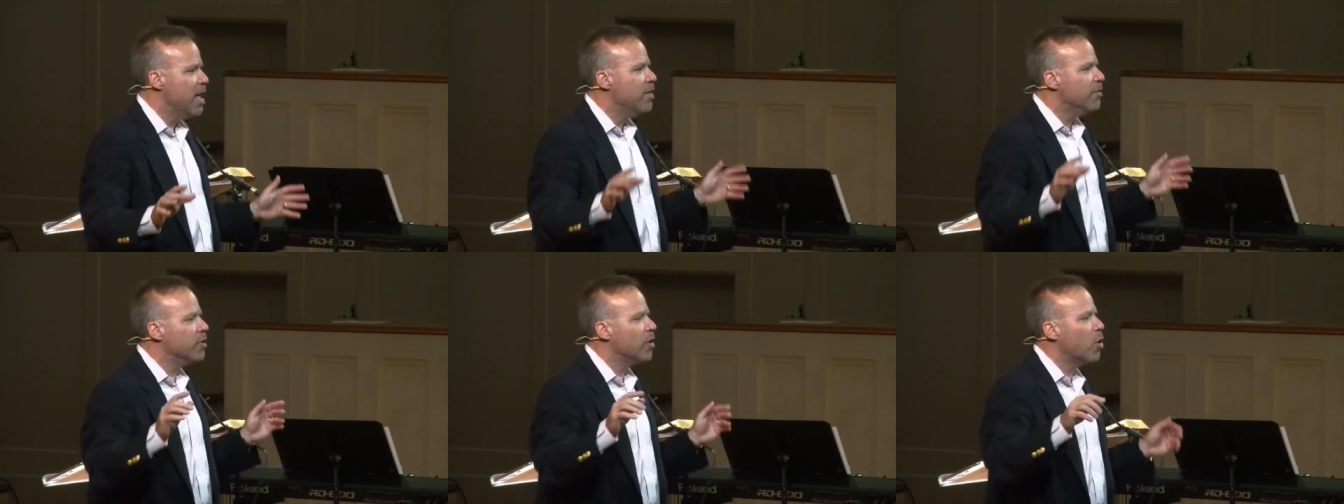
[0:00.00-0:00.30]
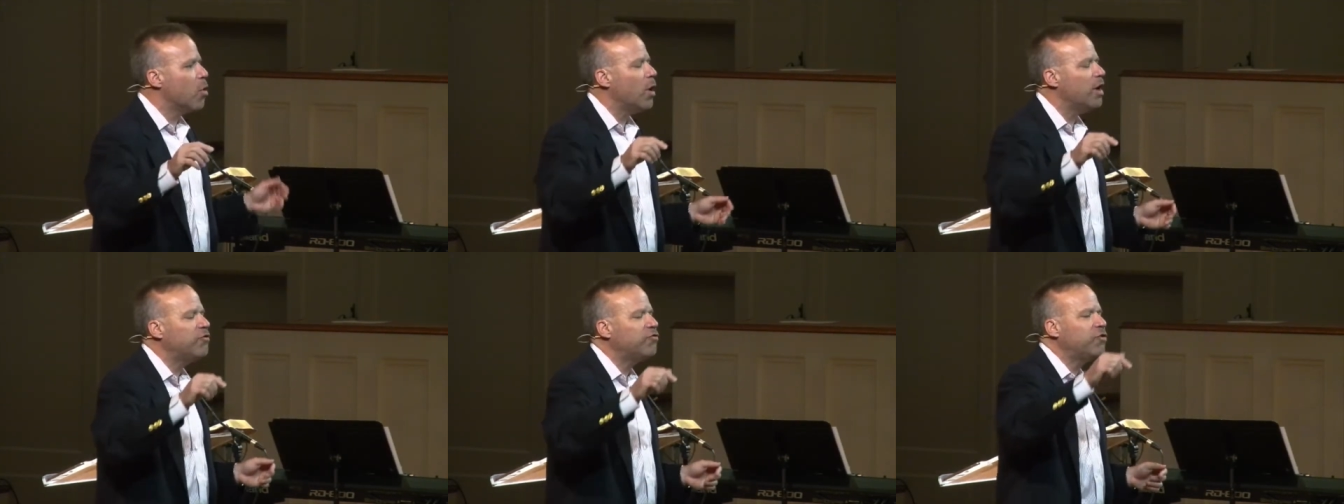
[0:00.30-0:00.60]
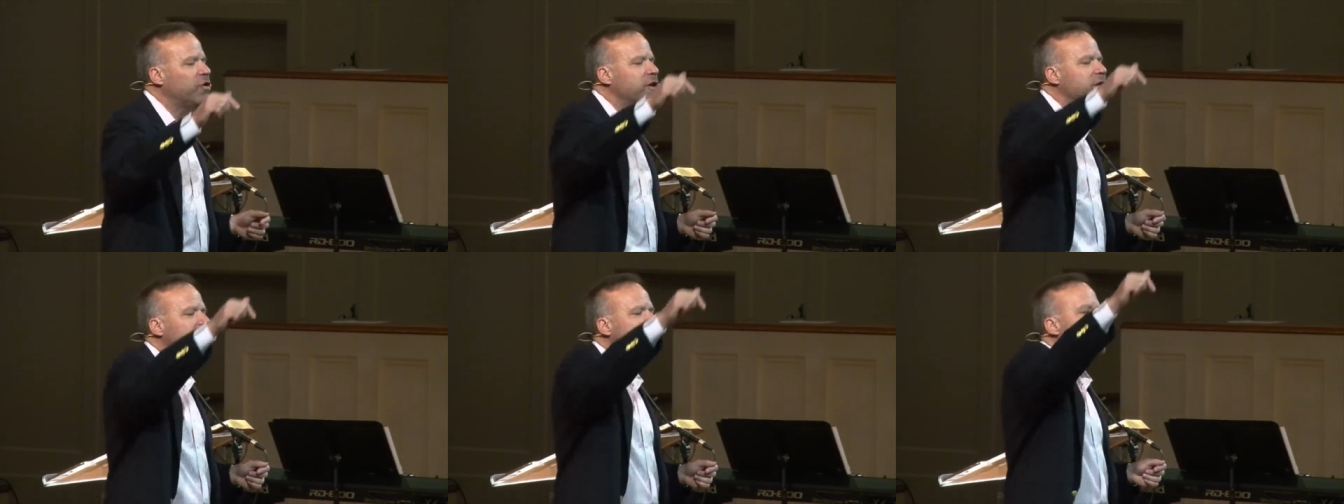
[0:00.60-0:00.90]
The
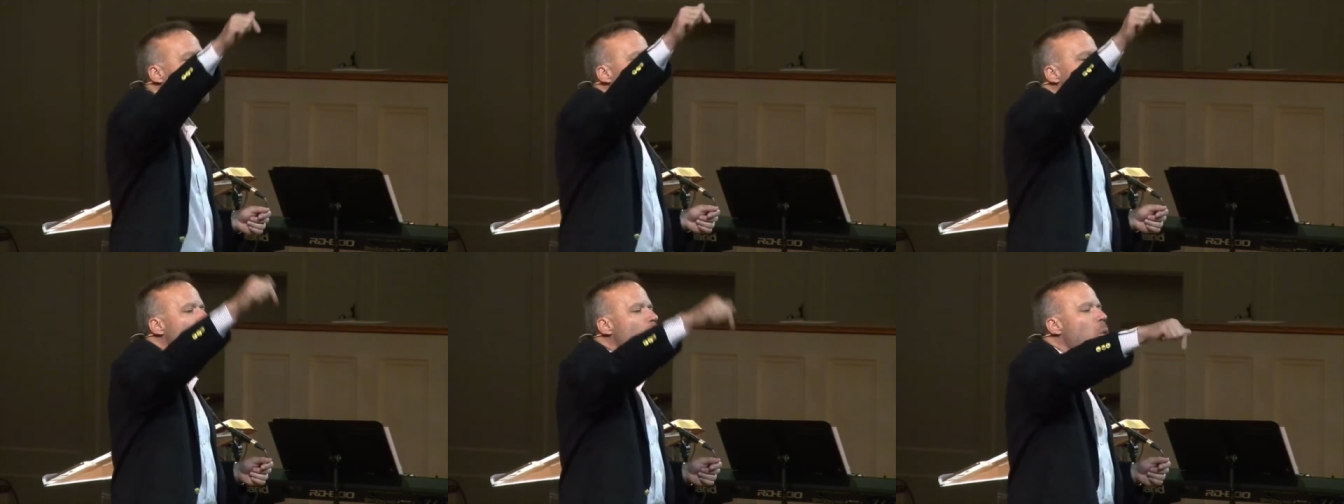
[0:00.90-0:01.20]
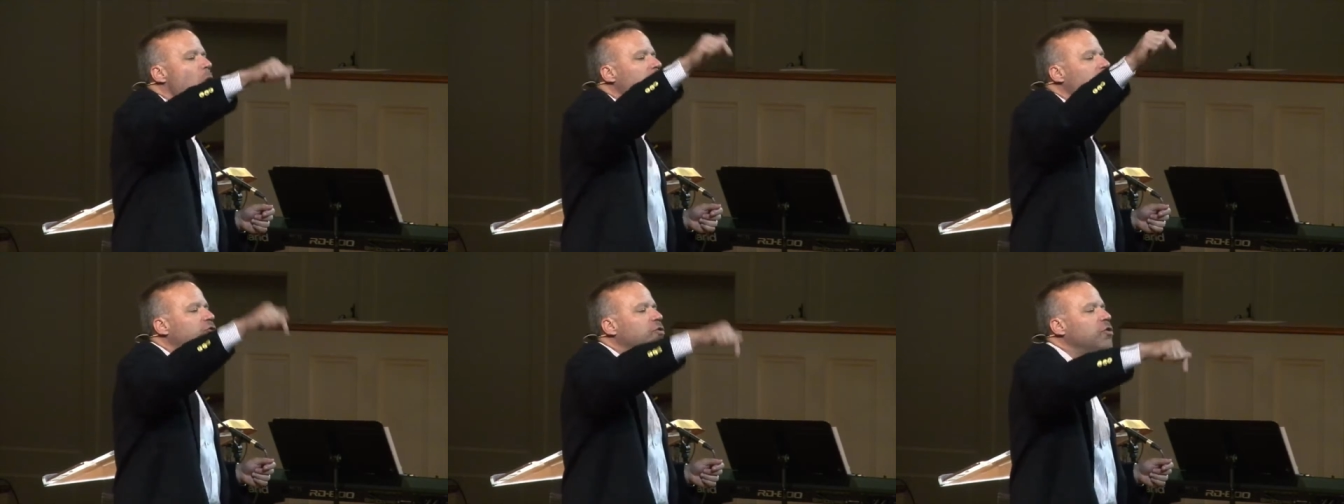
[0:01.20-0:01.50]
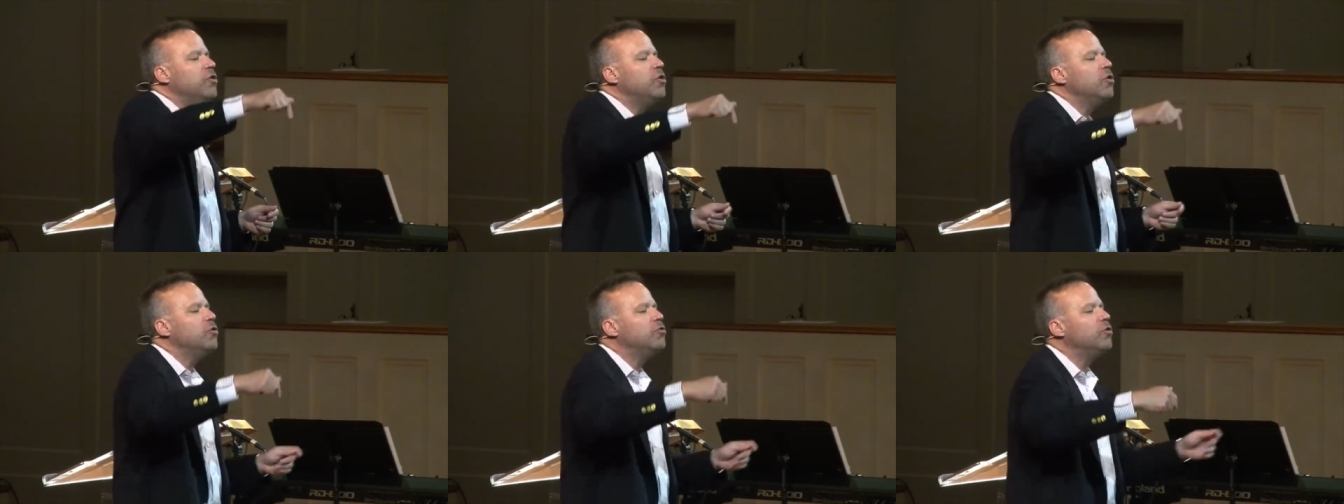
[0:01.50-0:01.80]
question is, what do
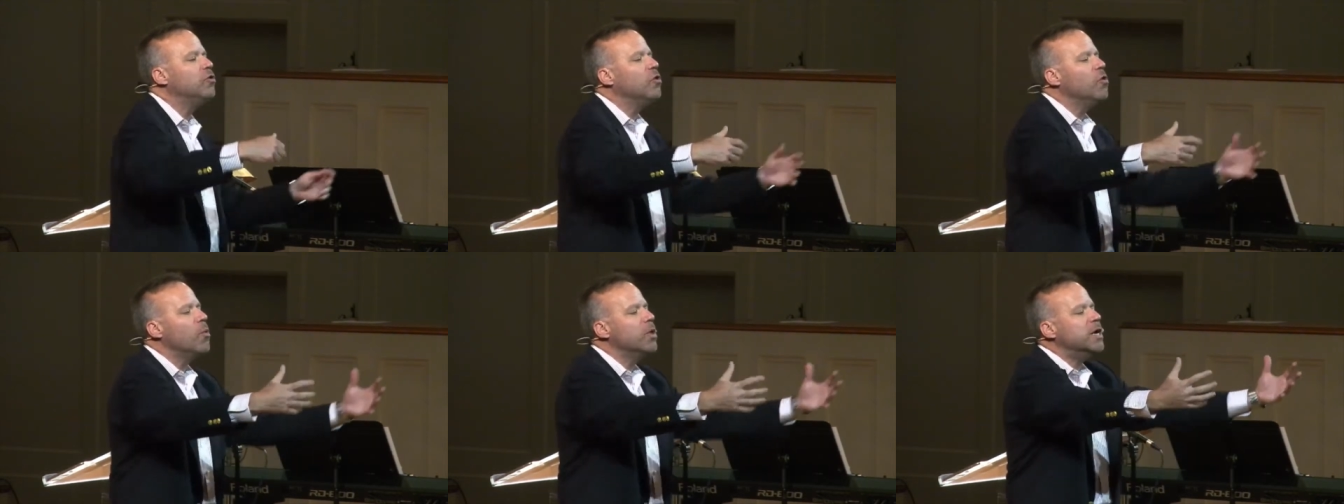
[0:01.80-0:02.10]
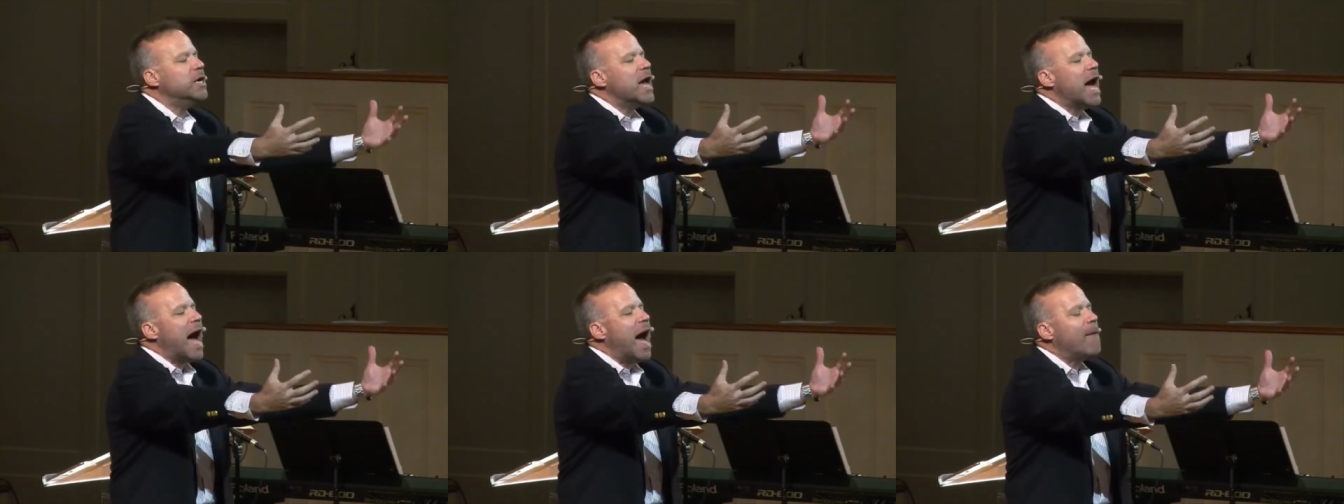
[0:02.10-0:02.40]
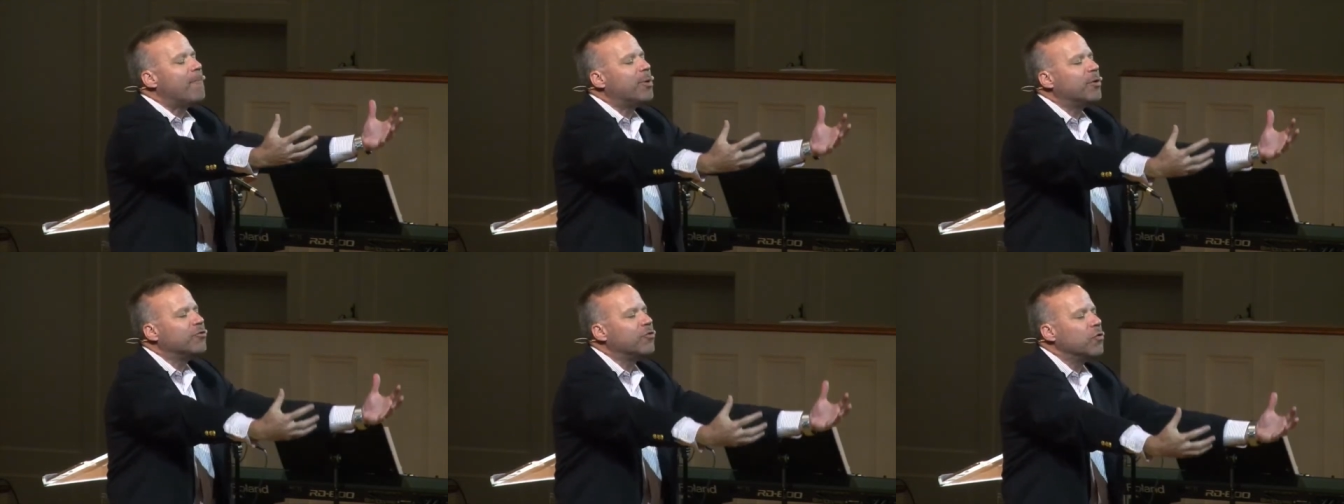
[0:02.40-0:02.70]
you do when an
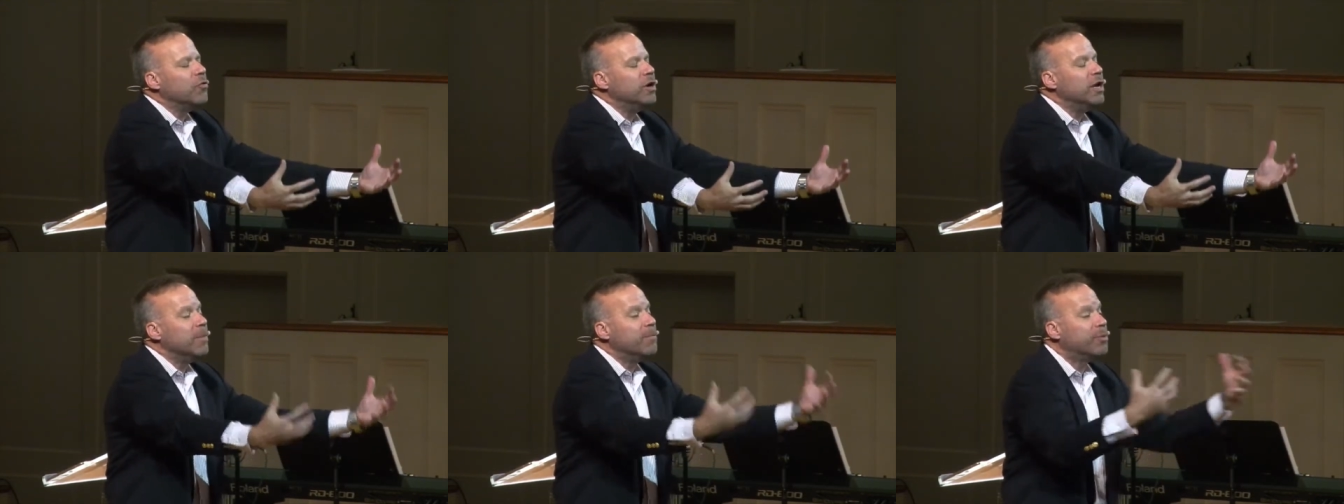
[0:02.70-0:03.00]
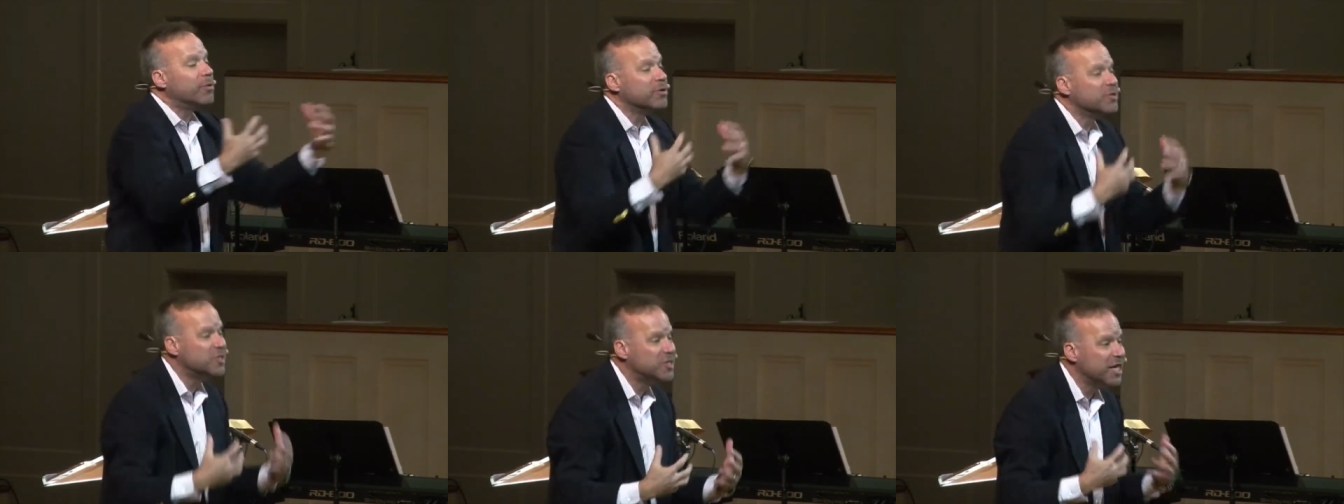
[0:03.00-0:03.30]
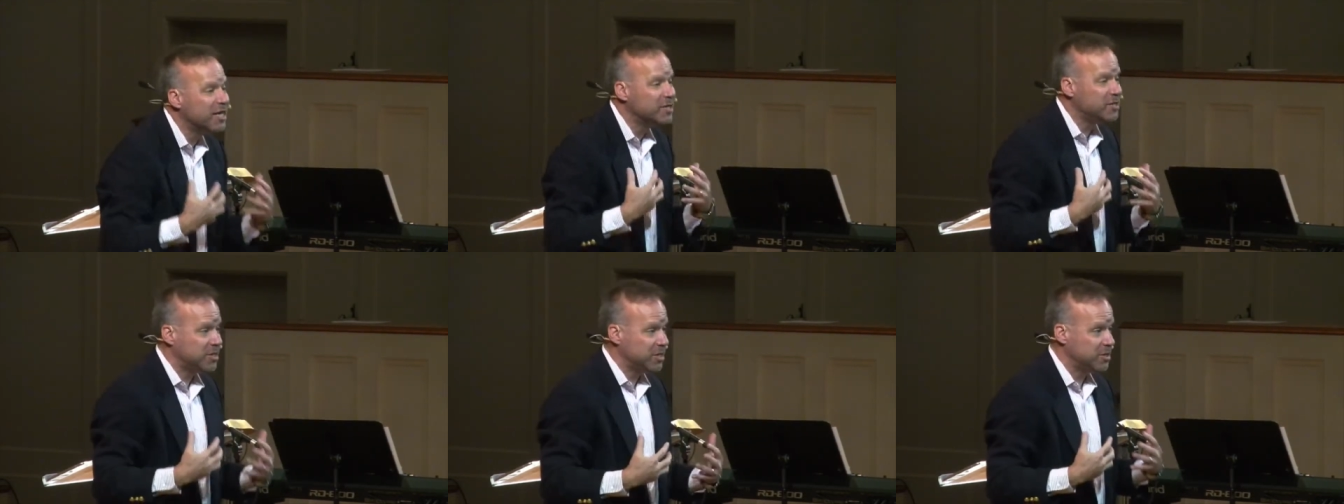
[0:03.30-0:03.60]
opportunity
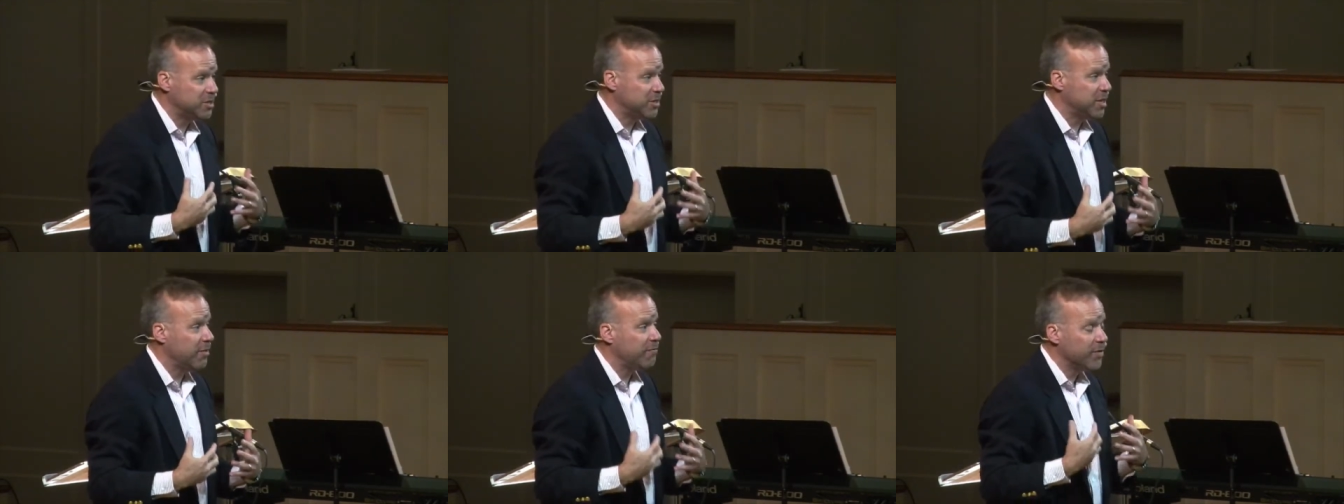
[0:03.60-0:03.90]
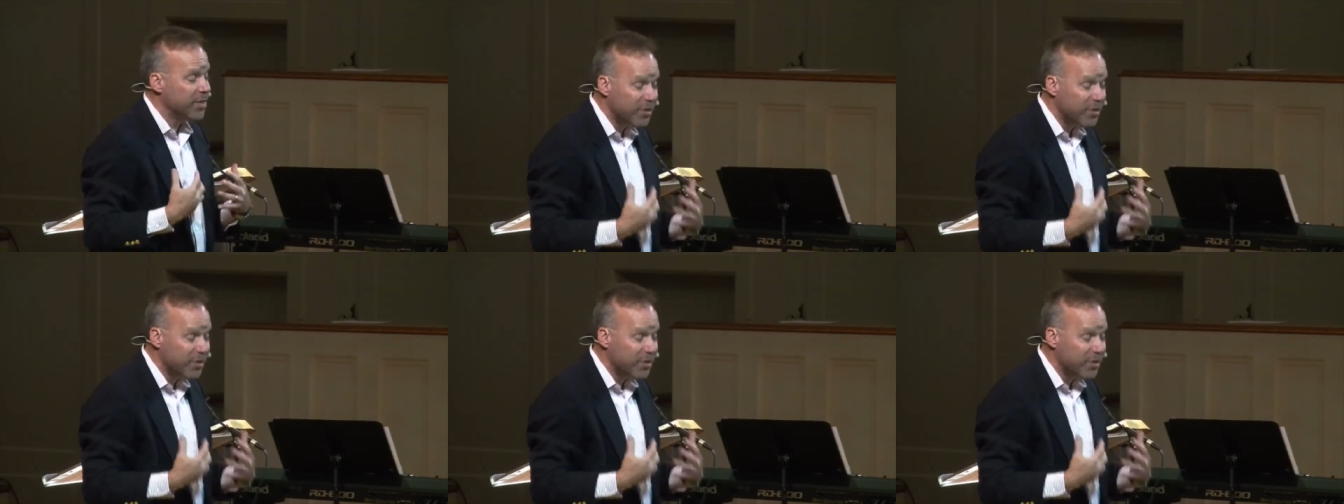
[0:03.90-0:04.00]
presents itself?